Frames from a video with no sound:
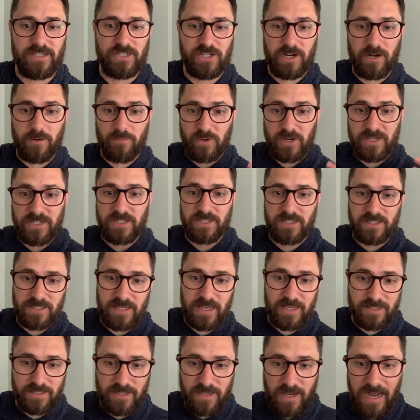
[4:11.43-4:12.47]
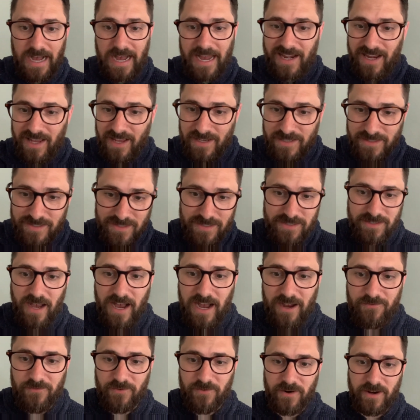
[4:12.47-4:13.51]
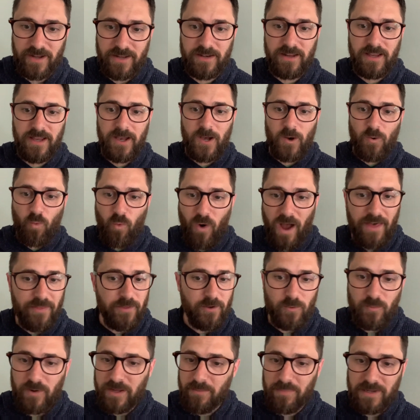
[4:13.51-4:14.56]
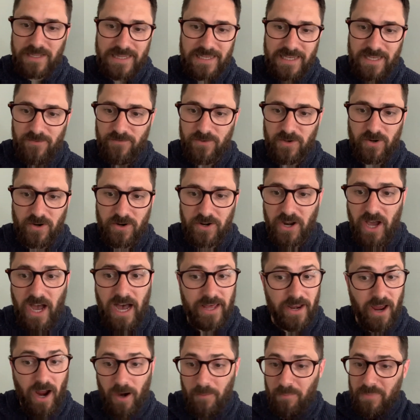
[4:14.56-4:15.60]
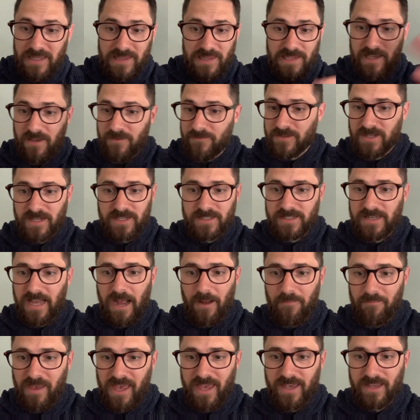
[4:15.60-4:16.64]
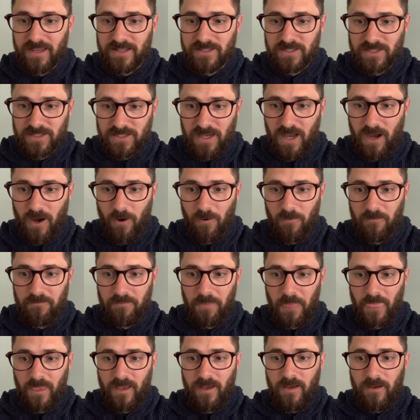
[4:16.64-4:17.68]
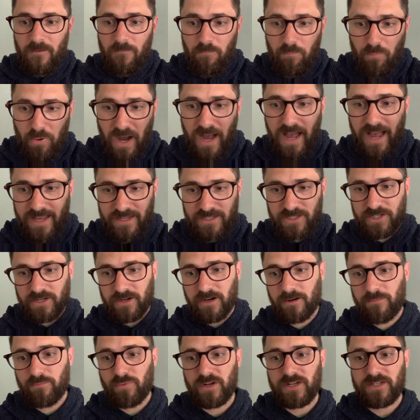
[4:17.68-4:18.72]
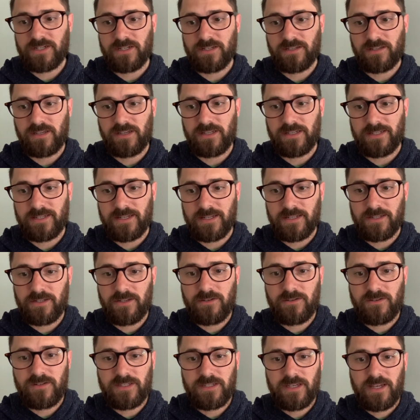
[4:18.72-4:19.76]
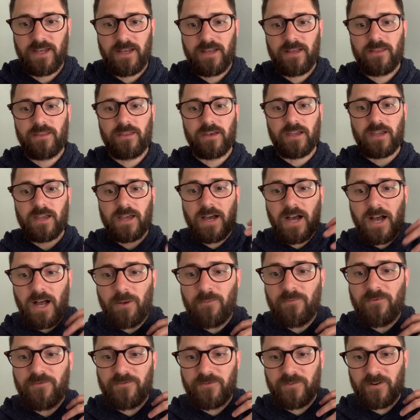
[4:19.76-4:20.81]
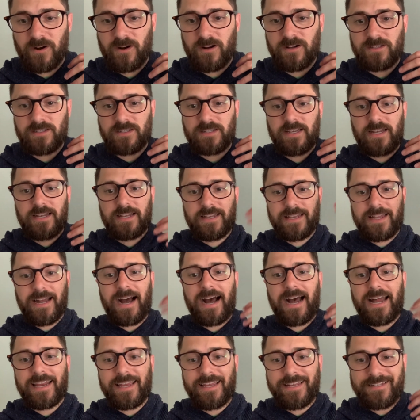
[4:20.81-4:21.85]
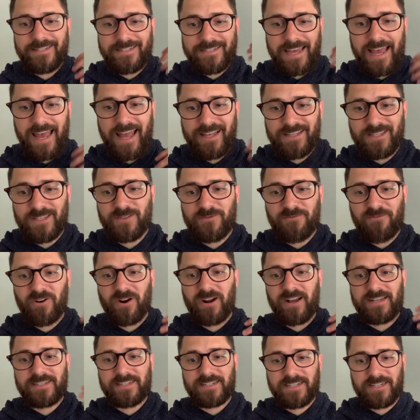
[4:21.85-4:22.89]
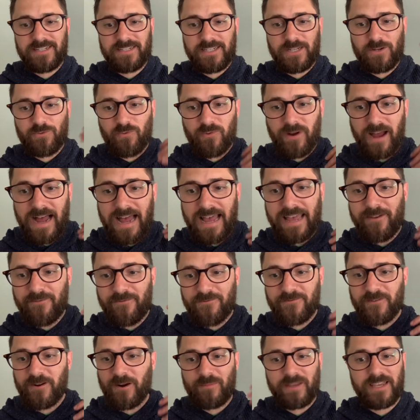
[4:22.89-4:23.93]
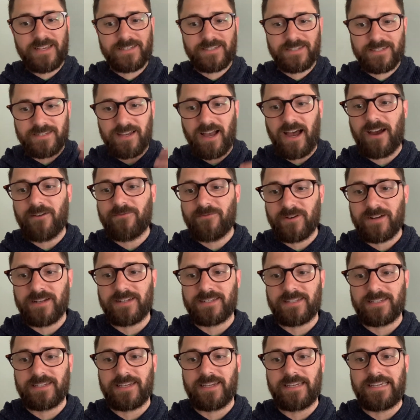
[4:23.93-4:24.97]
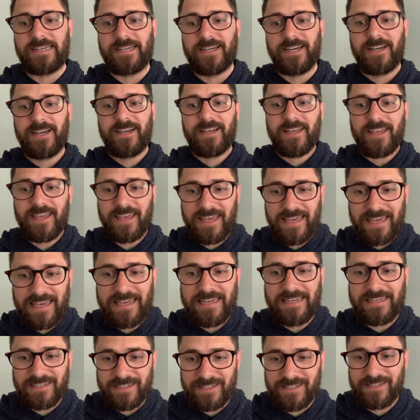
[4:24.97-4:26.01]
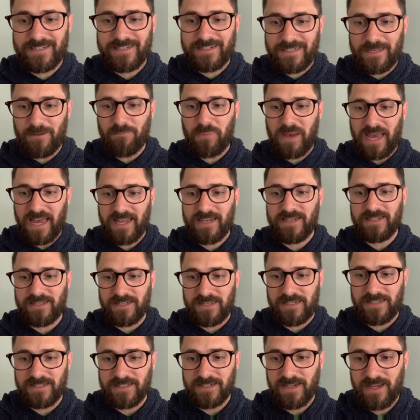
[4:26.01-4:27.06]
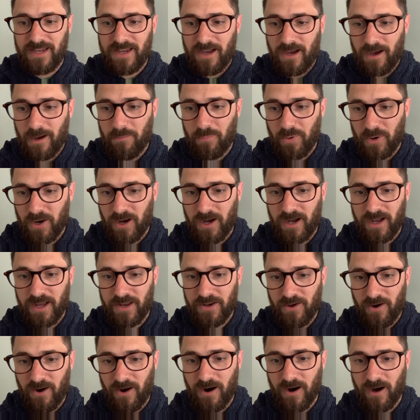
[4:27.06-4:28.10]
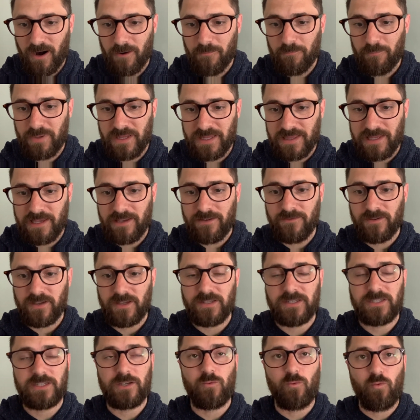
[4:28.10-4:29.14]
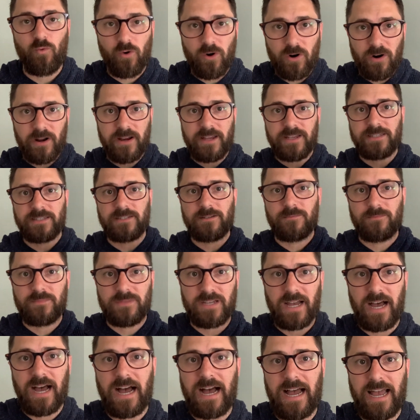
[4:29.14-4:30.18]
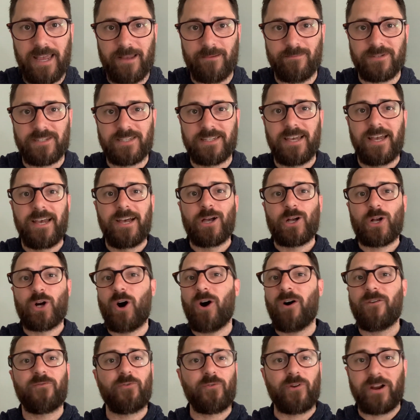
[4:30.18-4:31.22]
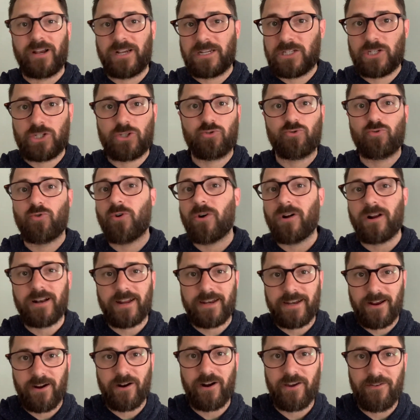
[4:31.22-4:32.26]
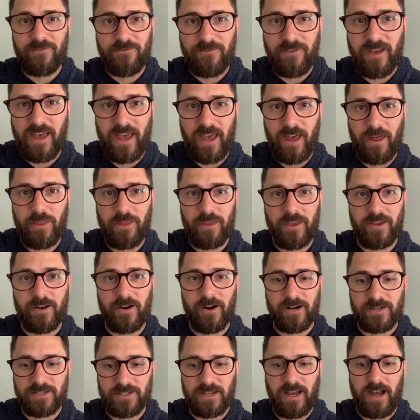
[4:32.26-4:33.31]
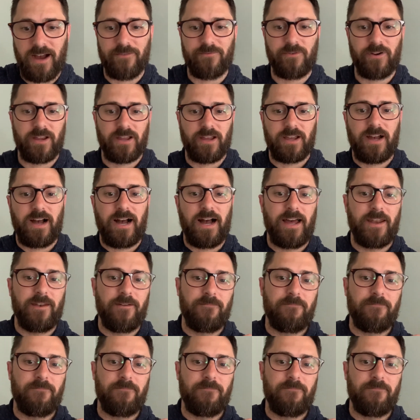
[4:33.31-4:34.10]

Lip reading: Jerry Bridges says, "God is sovereign whether we believe it or not. Our belief does not make it so. But," Jerry Bridges continues, "the comfort God intends for us to derive from his sovereignty is dependent upon our believing." You see, worrisome times call for extraordinary faith in our sovereign God.